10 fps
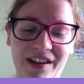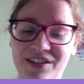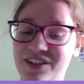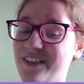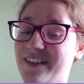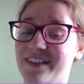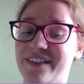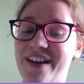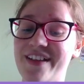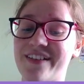chooses
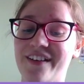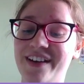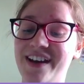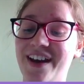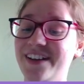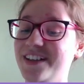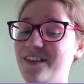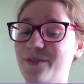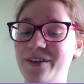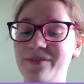intense psychic energy
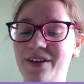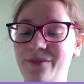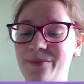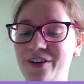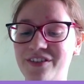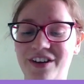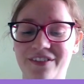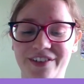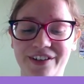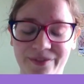to overwhelm those
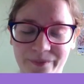around it.